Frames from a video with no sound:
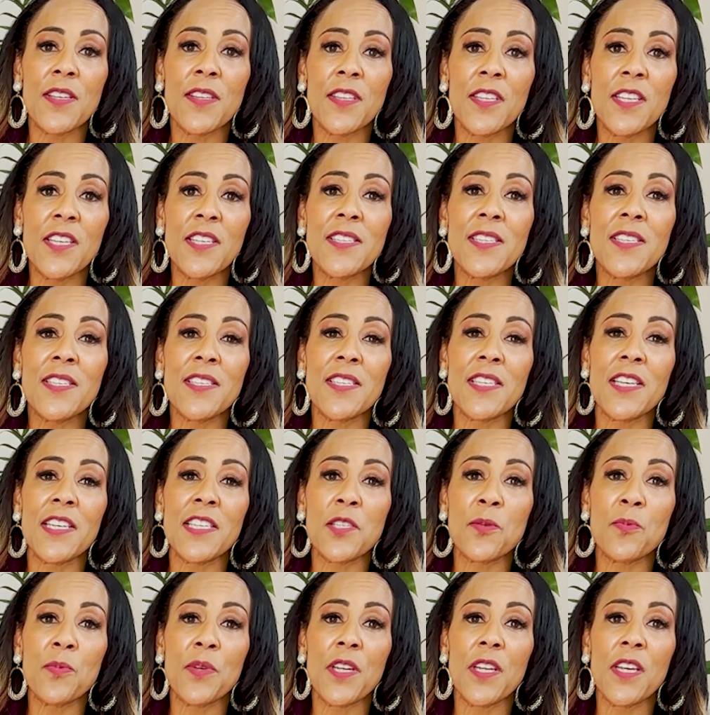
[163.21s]
this
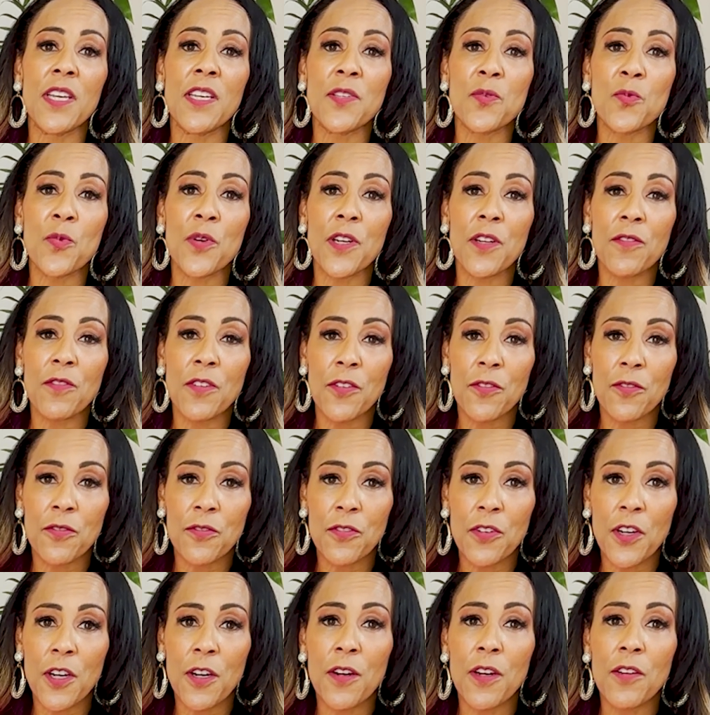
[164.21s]
assessment is one of the
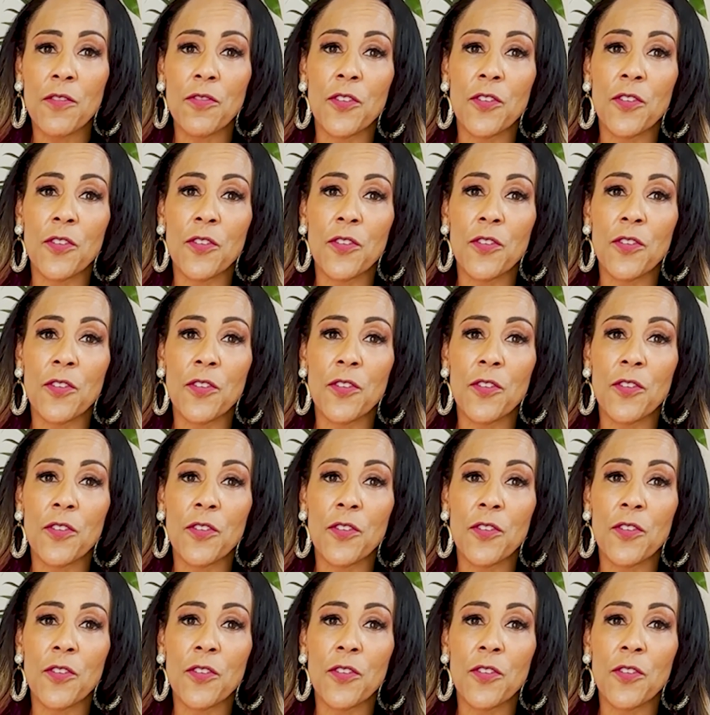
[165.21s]
very